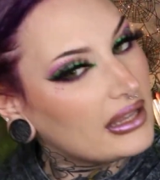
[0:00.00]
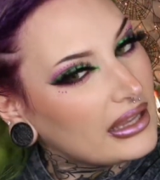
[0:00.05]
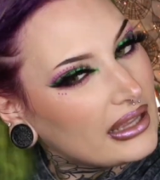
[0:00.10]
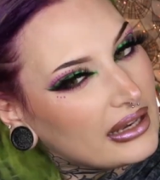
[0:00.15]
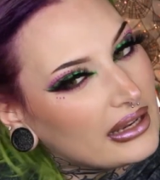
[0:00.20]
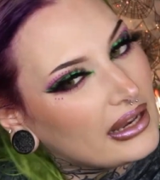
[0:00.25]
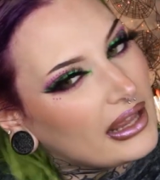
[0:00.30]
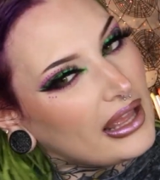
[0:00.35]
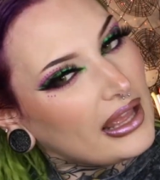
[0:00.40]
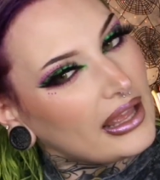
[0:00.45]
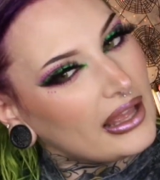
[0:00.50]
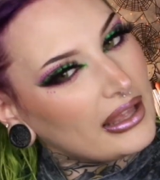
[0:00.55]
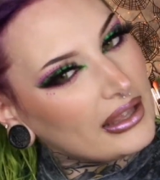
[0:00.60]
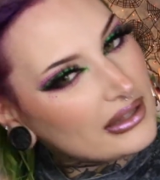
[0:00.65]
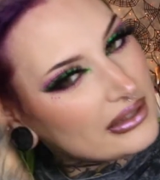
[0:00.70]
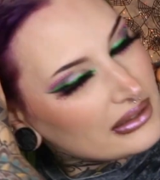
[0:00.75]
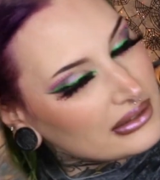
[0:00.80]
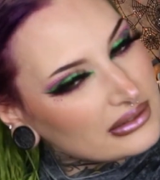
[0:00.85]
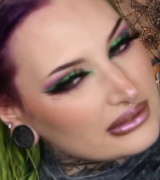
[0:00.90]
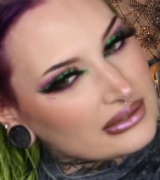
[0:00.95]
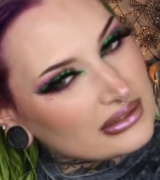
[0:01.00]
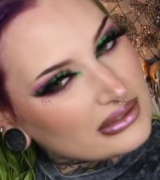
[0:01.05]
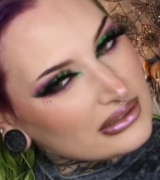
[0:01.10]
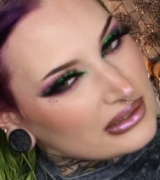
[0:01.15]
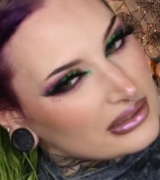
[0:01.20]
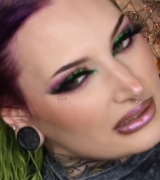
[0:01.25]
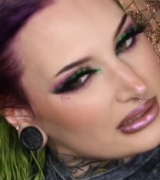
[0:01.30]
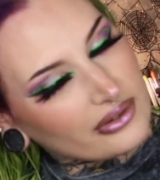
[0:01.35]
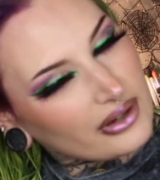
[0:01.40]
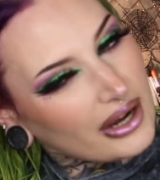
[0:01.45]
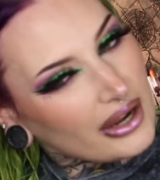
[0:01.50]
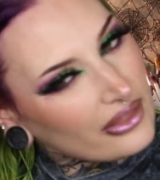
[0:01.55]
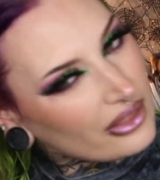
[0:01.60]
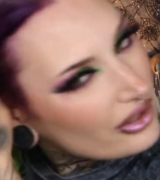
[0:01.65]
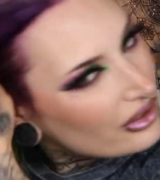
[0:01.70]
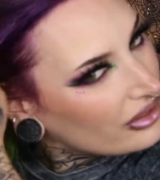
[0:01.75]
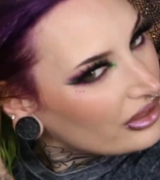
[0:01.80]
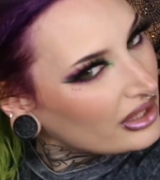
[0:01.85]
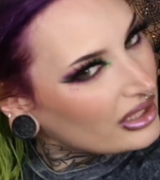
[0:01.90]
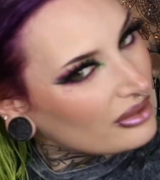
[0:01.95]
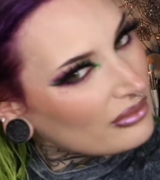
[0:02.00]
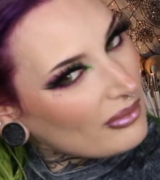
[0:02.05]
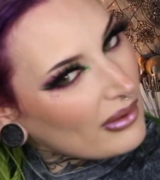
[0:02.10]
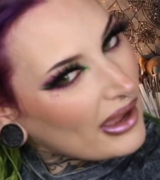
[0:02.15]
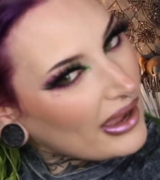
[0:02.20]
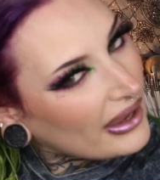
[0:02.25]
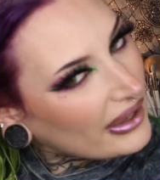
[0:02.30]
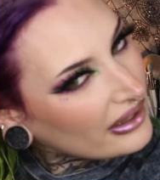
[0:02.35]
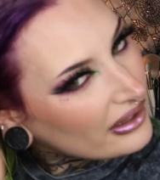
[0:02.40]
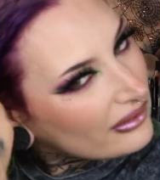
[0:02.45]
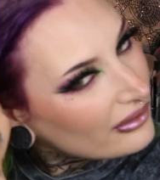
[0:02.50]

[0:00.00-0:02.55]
and ends rather than my